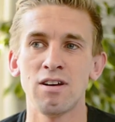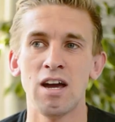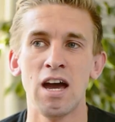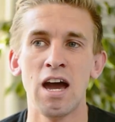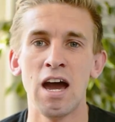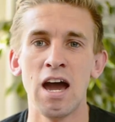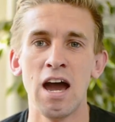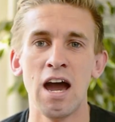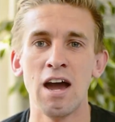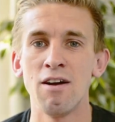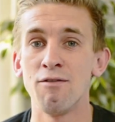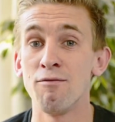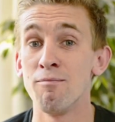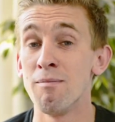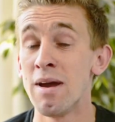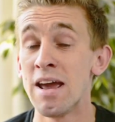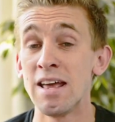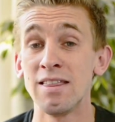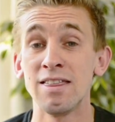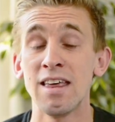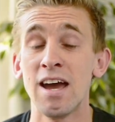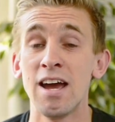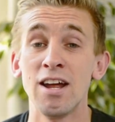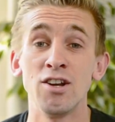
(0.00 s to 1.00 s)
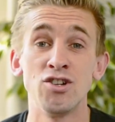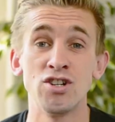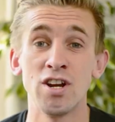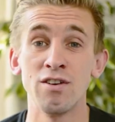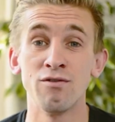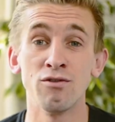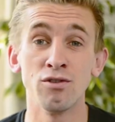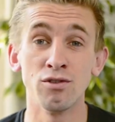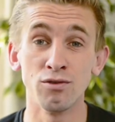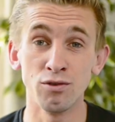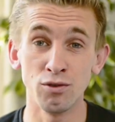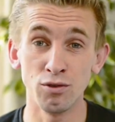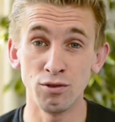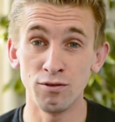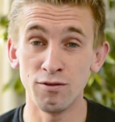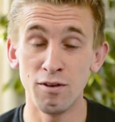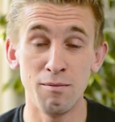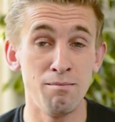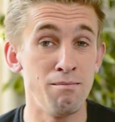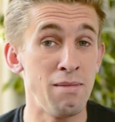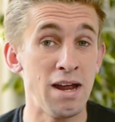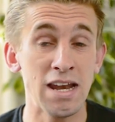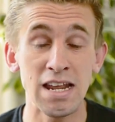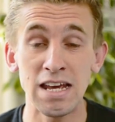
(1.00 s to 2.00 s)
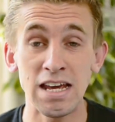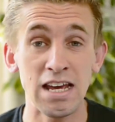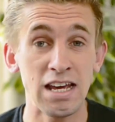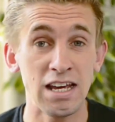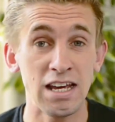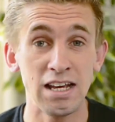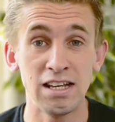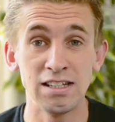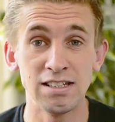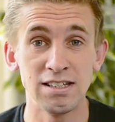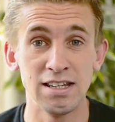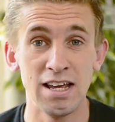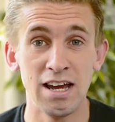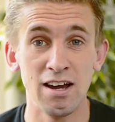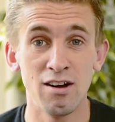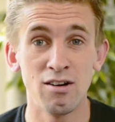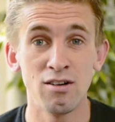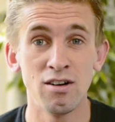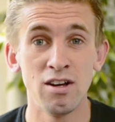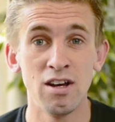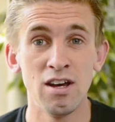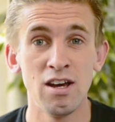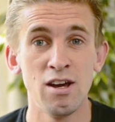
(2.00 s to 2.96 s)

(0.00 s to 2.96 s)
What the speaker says: I've made that a general rule for many years now.